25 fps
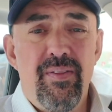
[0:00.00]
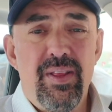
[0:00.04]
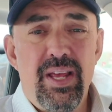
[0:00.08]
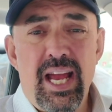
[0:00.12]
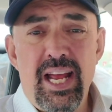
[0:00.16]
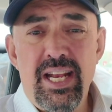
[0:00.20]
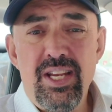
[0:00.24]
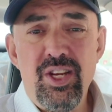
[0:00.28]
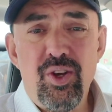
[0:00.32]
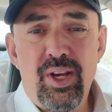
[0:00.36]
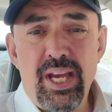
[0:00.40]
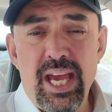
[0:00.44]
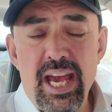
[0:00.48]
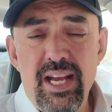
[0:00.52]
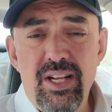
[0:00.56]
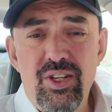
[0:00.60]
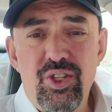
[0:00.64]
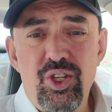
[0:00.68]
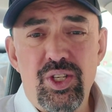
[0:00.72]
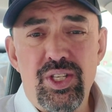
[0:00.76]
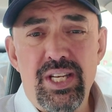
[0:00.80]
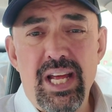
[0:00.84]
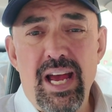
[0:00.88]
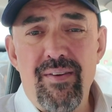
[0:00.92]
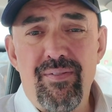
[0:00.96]
and you can't
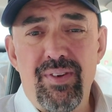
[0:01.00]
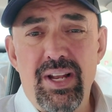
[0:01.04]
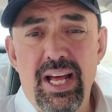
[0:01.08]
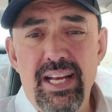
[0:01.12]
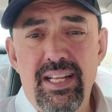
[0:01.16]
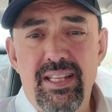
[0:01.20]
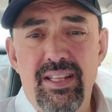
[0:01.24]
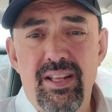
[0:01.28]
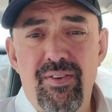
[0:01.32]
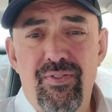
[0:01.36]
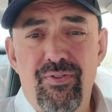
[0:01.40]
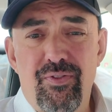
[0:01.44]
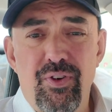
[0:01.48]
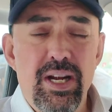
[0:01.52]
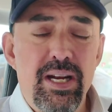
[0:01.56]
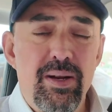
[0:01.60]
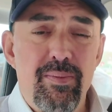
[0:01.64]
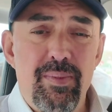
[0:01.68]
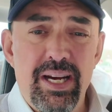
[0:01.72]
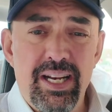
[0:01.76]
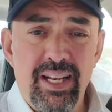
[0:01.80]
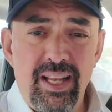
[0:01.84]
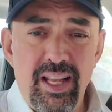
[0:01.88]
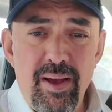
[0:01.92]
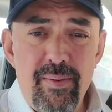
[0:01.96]
just have like the
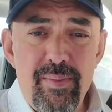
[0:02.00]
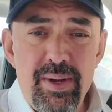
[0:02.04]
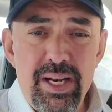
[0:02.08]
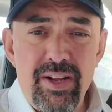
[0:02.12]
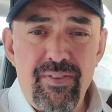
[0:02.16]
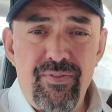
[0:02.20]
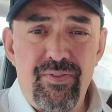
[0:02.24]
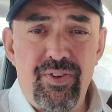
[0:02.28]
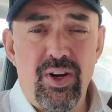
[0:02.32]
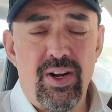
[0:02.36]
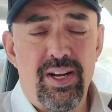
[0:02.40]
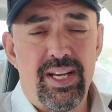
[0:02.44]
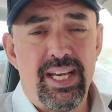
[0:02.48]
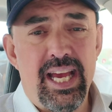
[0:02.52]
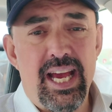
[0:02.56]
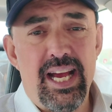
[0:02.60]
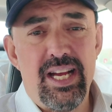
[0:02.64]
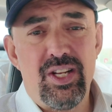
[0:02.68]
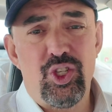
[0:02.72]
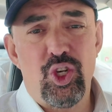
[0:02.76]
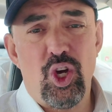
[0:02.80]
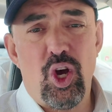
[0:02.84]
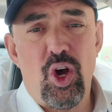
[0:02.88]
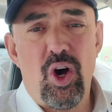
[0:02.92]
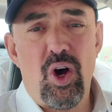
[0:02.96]
Freedom Unlimited for a
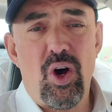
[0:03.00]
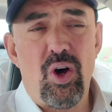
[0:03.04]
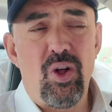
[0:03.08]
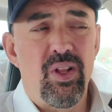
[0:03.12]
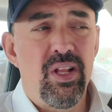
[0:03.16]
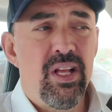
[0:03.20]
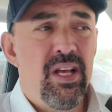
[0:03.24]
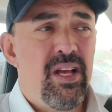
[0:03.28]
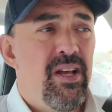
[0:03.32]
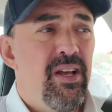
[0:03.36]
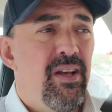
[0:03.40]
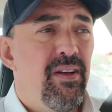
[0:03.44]
catch-all,